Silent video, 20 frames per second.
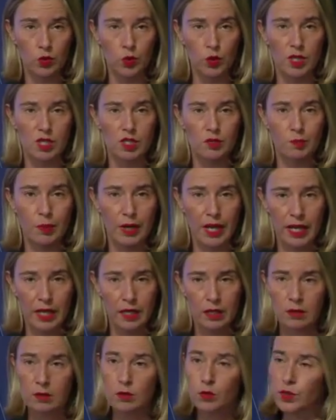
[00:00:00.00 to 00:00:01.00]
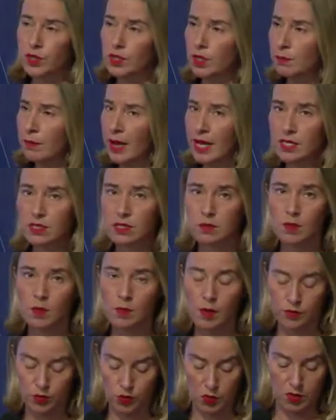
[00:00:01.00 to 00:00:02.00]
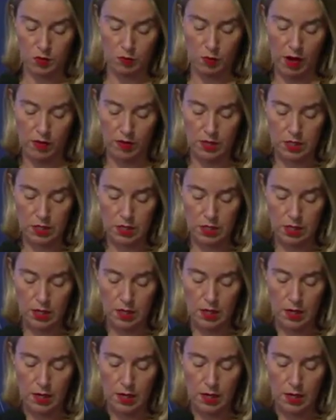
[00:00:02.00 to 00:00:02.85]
to explain with the maximum of transparency